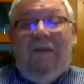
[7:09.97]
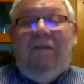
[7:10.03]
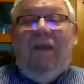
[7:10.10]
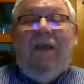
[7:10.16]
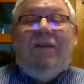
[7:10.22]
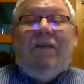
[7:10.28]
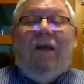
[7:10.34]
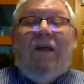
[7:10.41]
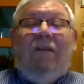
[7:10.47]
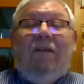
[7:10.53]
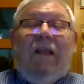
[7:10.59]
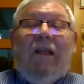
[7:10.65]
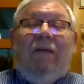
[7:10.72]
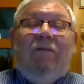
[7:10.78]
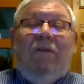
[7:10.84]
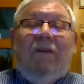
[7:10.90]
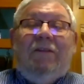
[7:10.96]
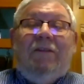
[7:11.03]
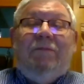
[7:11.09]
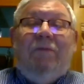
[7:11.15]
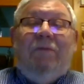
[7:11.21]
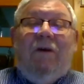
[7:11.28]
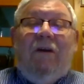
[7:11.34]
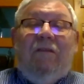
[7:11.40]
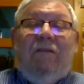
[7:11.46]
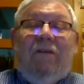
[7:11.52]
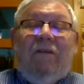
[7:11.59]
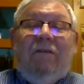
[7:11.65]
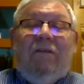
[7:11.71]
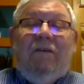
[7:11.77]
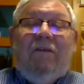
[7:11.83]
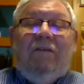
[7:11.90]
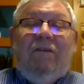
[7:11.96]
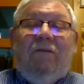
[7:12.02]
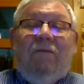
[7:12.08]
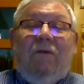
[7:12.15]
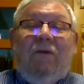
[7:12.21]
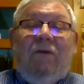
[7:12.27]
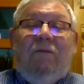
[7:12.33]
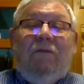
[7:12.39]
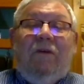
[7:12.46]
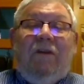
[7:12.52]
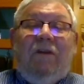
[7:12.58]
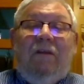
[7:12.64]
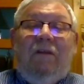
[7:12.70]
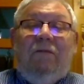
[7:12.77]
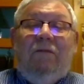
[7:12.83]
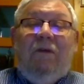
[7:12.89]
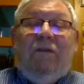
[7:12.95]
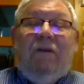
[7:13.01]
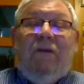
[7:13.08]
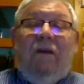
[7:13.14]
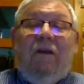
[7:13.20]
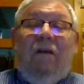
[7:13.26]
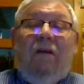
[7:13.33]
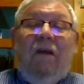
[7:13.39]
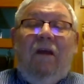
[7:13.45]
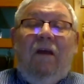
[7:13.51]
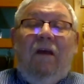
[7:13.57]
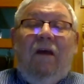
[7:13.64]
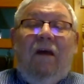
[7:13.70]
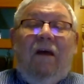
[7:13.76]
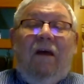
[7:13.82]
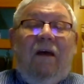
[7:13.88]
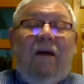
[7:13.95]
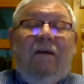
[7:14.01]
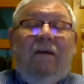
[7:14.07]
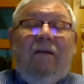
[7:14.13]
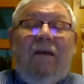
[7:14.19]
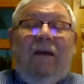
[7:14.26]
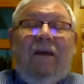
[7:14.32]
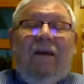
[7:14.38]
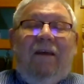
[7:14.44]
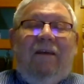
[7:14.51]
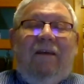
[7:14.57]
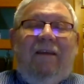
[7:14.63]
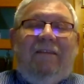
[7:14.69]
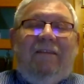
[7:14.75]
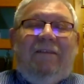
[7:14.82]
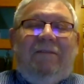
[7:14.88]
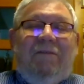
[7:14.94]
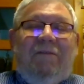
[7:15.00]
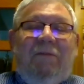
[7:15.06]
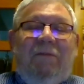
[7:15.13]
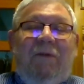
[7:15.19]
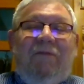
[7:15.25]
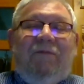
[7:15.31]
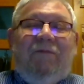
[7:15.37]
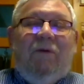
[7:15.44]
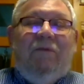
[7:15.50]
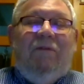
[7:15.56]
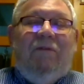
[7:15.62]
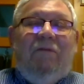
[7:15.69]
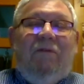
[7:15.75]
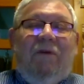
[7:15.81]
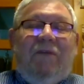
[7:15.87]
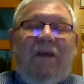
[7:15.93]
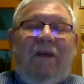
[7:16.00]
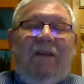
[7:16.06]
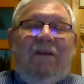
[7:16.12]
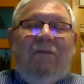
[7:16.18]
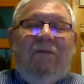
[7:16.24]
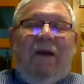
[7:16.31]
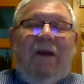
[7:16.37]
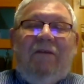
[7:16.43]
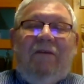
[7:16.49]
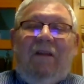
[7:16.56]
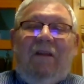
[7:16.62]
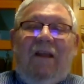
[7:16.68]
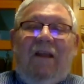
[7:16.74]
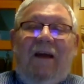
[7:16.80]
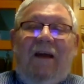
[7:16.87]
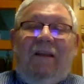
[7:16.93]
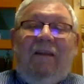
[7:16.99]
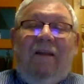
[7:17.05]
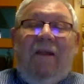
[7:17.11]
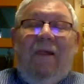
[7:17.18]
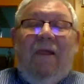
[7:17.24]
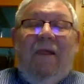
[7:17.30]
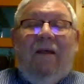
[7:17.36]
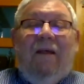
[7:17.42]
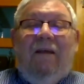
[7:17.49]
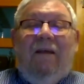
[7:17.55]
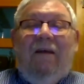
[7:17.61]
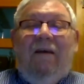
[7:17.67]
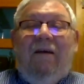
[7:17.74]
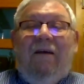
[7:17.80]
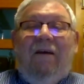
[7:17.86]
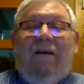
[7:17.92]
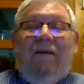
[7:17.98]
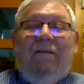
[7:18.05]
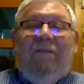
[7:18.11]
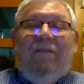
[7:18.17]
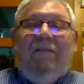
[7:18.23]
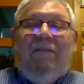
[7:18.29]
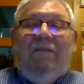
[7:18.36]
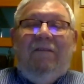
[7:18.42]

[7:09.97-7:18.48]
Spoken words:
the $8 level is part of the world we're dealing with here. Uh, it's we've been rotating around it a lot. Uh,